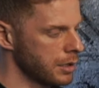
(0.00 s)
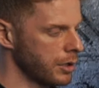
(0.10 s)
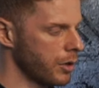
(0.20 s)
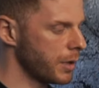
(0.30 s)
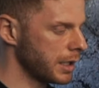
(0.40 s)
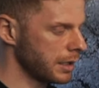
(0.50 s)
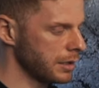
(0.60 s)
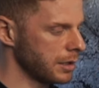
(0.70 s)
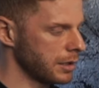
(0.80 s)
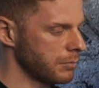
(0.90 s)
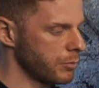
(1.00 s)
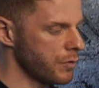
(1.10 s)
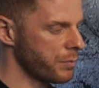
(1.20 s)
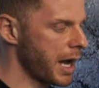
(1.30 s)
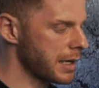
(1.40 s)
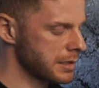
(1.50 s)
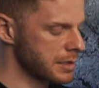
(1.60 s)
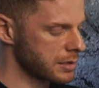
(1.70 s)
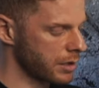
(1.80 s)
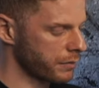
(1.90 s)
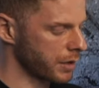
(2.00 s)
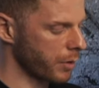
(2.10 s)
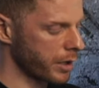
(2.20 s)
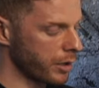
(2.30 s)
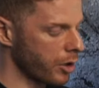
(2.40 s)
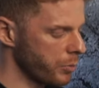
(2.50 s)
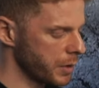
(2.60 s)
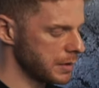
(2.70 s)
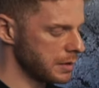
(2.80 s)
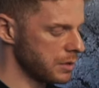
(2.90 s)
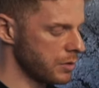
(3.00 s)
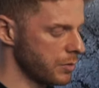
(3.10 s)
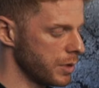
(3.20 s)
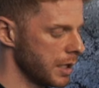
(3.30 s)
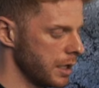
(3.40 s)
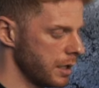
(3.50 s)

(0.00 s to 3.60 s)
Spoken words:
going and you could move past this stuff, that what you're hoping to do